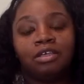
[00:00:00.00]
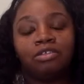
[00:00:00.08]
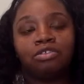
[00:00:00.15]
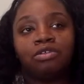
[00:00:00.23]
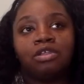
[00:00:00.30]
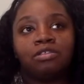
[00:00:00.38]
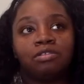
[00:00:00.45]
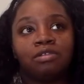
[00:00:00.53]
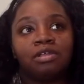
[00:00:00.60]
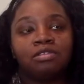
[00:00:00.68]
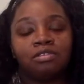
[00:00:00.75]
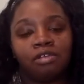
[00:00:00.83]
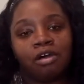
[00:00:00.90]
So
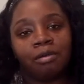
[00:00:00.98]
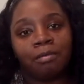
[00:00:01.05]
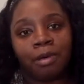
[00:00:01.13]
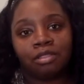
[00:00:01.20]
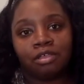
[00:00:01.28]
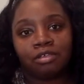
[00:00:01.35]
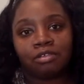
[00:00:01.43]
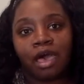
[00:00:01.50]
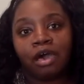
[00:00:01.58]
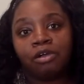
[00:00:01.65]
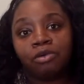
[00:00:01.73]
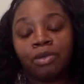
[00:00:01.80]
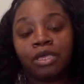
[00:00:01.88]
let's talk about this.
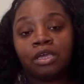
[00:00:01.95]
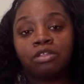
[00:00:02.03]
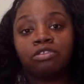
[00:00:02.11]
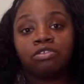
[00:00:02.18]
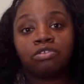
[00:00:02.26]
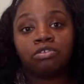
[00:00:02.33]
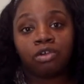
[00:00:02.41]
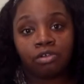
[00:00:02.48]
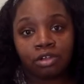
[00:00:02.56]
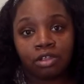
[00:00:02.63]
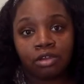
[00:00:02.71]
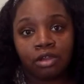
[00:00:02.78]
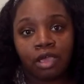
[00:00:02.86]
How do we get
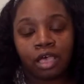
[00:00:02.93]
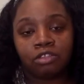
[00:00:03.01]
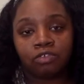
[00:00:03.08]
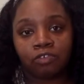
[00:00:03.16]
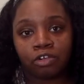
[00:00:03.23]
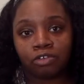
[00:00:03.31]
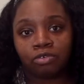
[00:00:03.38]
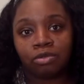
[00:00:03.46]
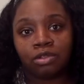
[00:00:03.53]
started as a virtual